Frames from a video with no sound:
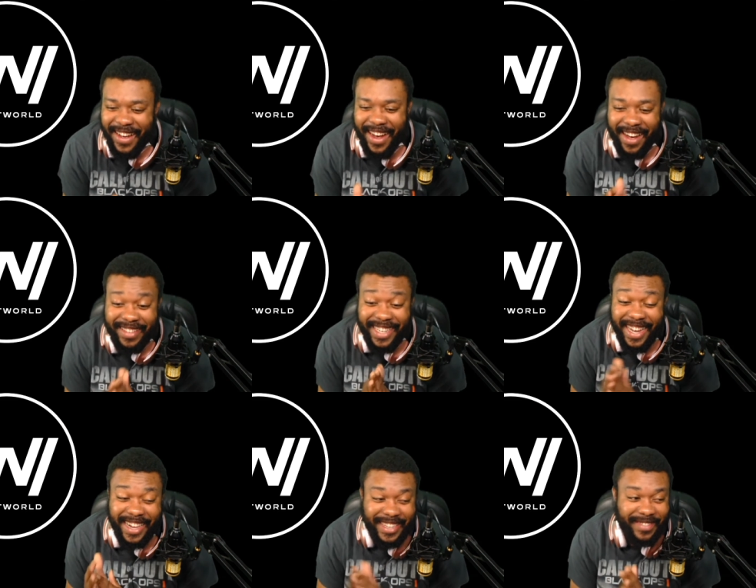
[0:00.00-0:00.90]
I'm
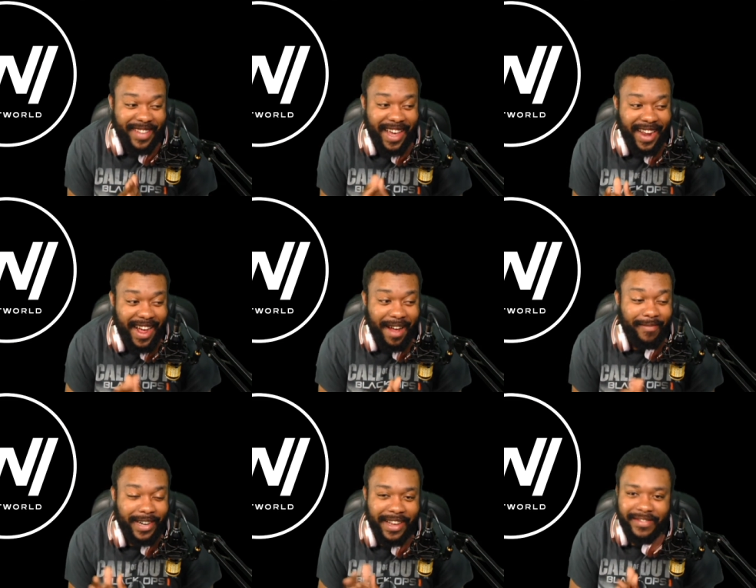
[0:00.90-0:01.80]
telling you, man,
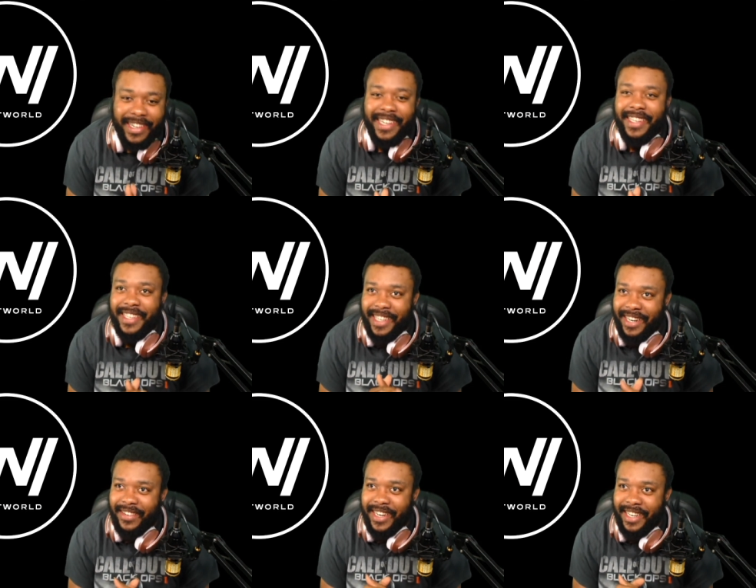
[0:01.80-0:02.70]
I'm loving this
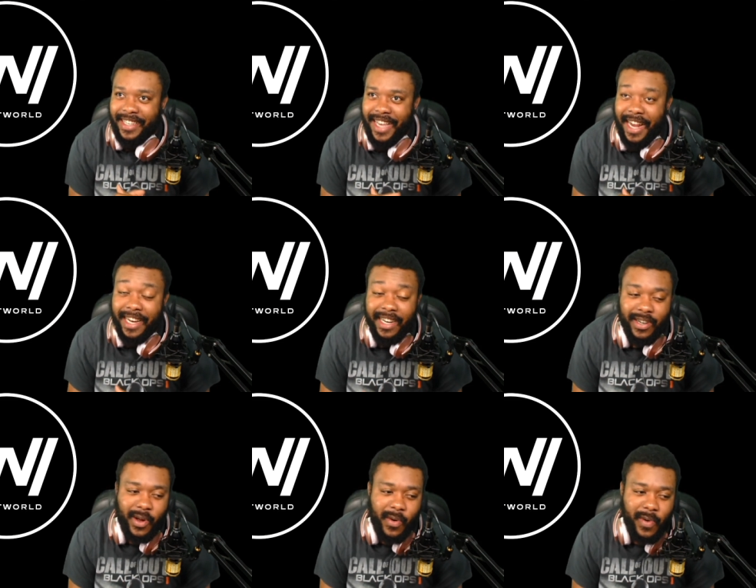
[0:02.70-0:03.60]
series. I
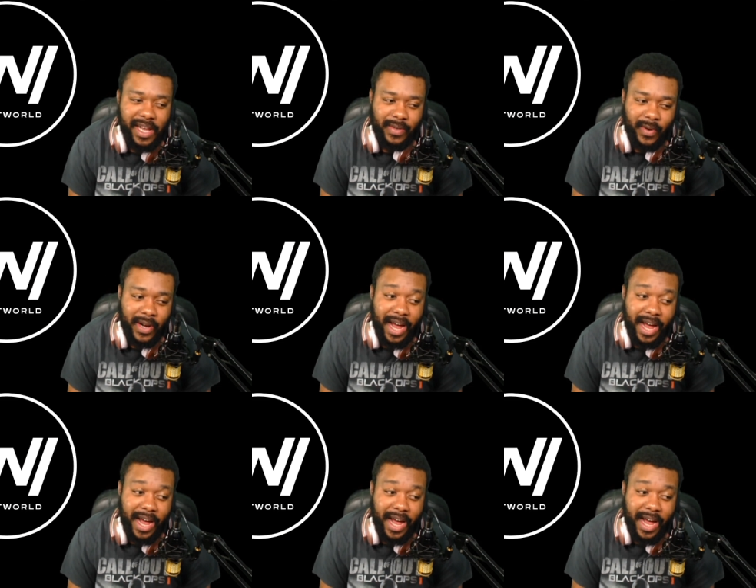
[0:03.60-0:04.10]
didn't know Westworld.